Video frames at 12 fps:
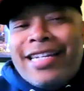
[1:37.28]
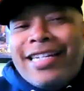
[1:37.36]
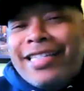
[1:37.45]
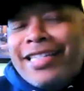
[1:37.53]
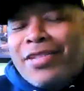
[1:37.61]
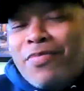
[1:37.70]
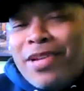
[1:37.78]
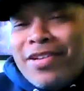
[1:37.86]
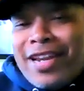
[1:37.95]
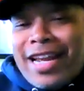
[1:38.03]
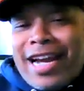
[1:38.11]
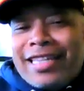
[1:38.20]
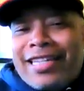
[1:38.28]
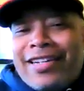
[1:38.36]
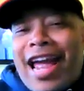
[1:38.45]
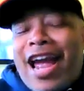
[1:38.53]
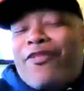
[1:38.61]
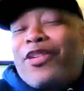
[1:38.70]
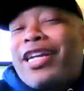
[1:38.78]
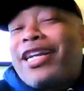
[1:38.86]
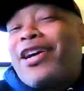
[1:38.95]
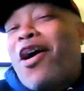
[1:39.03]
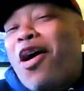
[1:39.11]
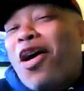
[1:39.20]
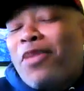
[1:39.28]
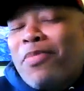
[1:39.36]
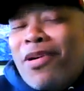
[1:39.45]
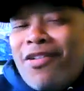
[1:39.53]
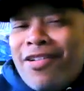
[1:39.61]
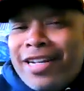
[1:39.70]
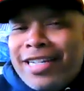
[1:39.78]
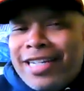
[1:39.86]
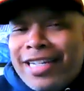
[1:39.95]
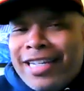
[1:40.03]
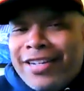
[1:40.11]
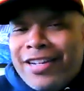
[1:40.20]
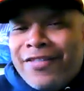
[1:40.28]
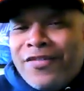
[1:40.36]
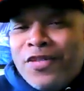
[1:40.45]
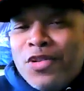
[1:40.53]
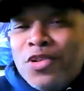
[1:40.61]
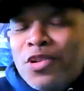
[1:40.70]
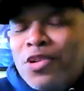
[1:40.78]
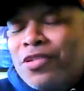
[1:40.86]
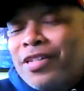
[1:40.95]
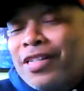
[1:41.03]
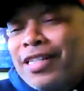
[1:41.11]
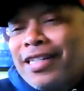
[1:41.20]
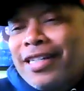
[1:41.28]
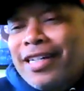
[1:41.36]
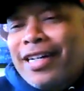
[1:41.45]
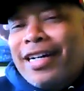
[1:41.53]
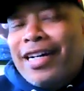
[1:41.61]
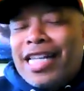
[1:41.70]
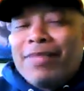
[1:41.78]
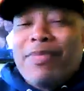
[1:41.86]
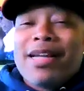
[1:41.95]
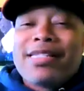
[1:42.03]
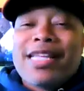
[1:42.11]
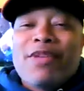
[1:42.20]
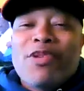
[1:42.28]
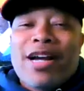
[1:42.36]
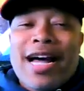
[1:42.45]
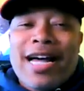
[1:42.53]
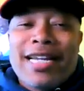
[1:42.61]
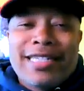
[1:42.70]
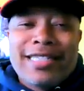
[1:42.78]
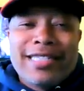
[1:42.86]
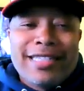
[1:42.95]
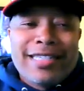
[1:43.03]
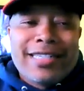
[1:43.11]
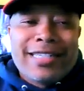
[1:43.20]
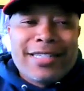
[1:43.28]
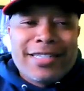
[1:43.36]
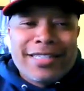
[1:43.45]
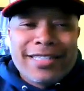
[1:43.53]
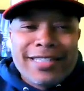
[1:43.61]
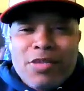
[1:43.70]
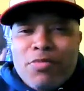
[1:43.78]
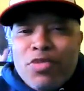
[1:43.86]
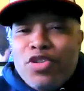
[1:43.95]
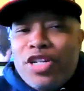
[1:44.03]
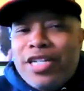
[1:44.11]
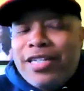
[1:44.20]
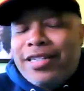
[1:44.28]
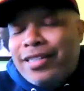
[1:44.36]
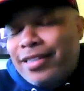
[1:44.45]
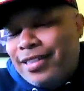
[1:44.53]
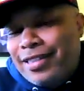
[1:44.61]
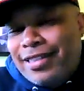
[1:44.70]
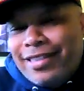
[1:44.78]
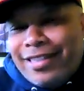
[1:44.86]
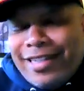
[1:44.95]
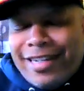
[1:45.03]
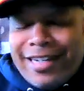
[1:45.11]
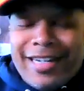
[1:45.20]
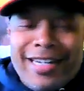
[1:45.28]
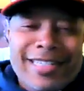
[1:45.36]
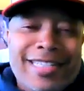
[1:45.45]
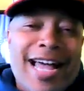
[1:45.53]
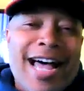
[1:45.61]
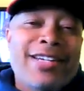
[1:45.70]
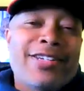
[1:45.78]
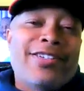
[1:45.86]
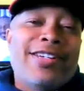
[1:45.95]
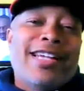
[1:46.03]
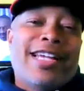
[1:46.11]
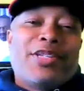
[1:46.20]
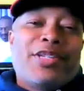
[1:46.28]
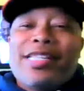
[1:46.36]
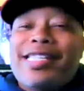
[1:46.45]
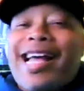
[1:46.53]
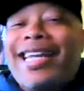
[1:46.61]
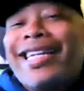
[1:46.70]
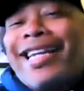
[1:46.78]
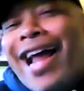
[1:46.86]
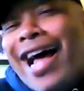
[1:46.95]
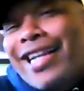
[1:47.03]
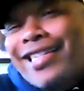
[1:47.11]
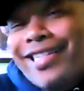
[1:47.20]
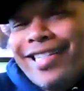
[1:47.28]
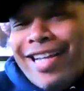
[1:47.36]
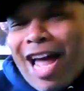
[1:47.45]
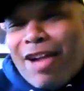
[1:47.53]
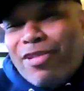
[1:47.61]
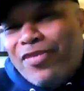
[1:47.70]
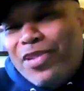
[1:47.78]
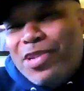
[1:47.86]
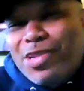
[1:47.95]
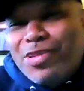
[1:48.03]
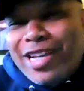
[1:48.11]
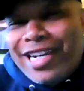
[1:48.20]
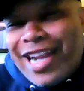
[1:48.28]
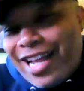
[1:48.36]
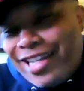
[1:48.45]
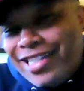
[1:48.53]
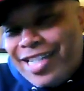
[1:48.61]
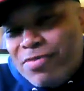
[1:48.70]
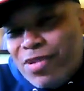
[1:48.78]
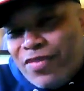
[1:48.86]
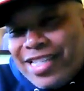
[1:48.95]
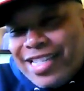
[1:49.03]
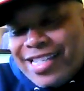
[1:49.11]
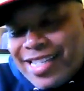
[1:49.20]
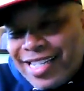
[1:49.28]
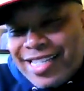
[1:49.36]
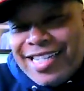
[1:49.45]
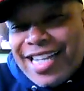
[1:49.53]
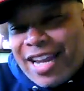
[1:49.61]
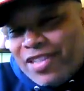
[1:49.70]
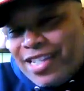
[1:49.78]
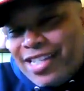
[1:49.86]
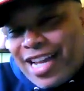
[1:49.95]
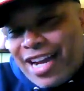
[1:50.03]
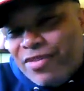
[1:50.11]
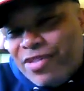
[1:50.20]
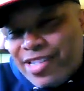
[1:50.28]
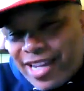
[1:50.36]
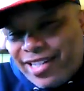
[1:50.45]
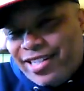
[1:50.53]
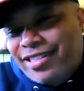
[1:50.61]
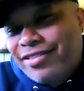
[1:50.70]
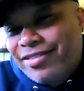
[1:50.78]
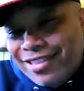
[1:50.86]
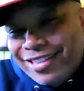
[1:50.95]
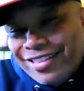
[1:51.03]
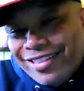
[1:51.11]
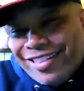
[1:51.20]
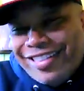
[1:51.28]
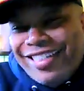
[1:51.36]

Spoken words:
and Jamil, they got their African garb on and full. I was about to say Wakandan, Samundan attire. As you can see, I refuse to acknowledge this movie's existence after this conversation. We're